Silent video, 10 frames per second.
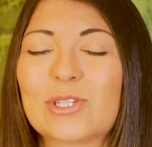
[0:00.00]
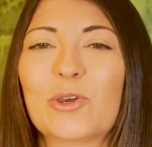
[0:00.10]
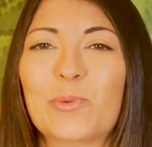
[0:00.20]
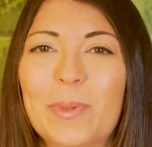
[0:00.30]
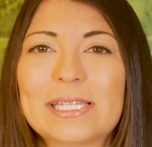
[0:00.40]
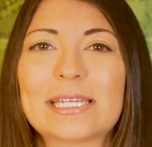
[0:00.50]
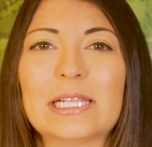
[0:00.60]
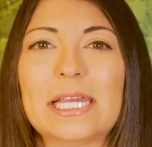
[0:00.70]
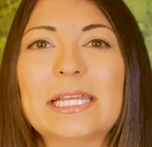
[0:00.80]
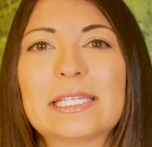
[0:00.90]
so
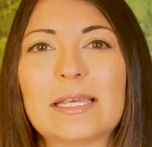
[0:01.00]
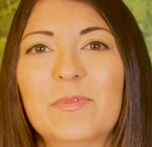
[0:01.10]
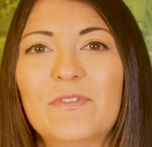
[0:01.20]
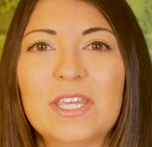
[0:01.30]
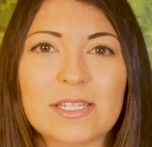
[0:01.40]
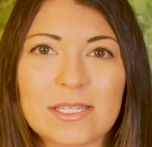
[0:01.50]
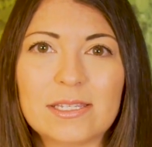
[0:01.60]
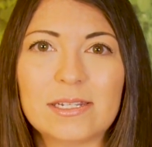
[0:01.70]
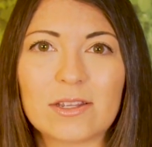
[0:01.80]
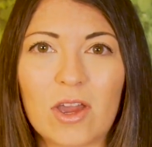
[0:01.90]
basically some of the
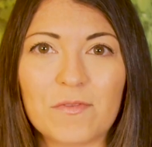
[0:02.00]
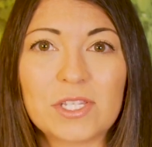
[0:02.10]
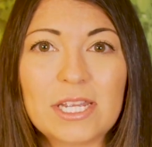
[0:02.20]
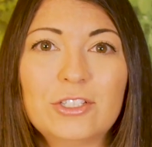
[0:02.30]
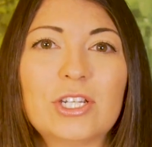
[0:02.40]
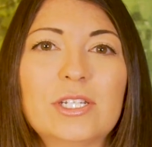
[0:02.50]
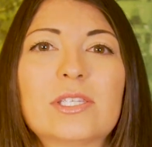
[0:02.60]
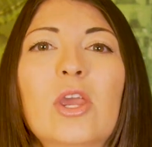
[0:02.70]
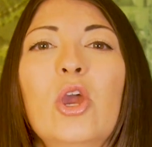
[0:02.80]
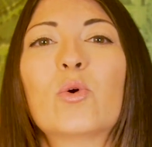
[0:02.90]
assistant conversations